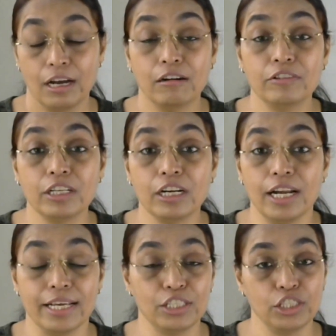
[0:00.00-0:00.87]
Our
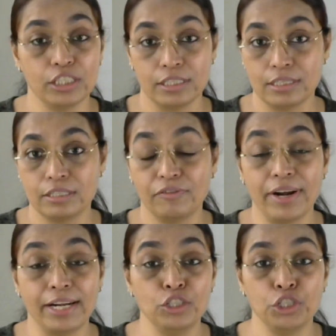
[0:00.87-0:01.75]
relations,
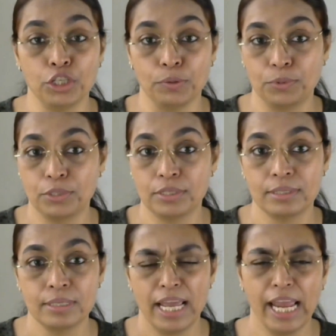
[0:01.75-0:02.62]
friendships,
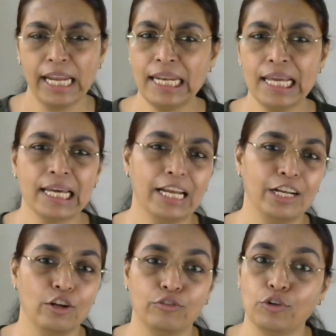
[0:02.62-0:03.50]
any
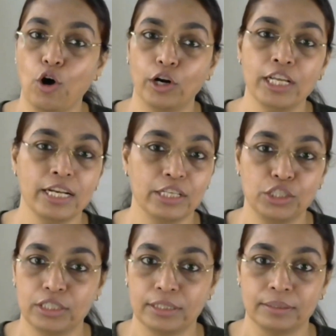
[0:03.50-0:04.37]
kind of
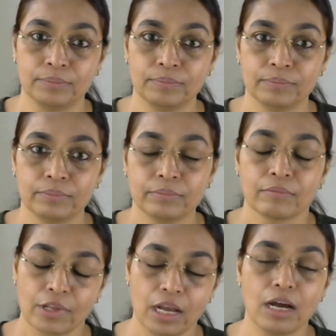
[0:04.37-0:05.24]
coordination
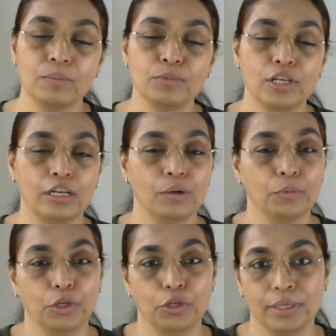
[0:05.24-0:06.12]
comes under
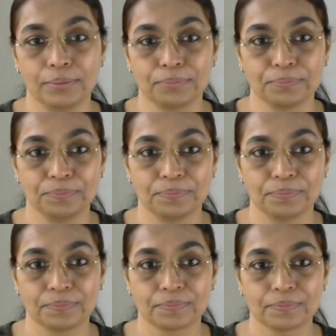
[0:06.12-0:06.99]
Mercury.
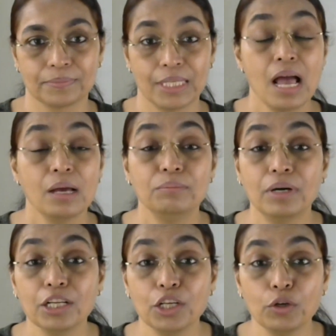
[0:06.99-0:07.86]

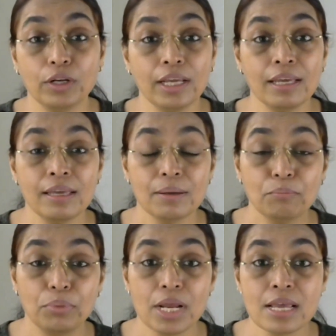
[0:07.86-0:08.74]
Mercury
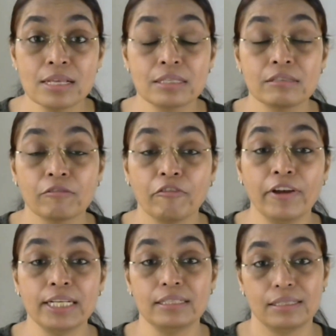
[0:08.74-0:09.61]
brings
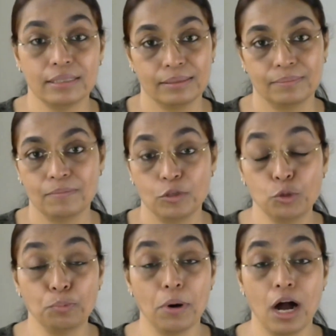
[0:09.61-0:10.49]
wit,
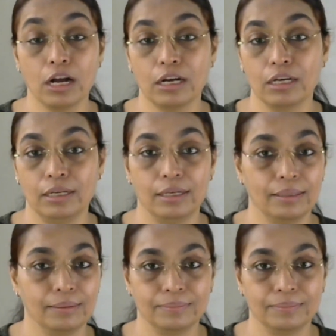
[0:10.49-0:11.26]
sparkle,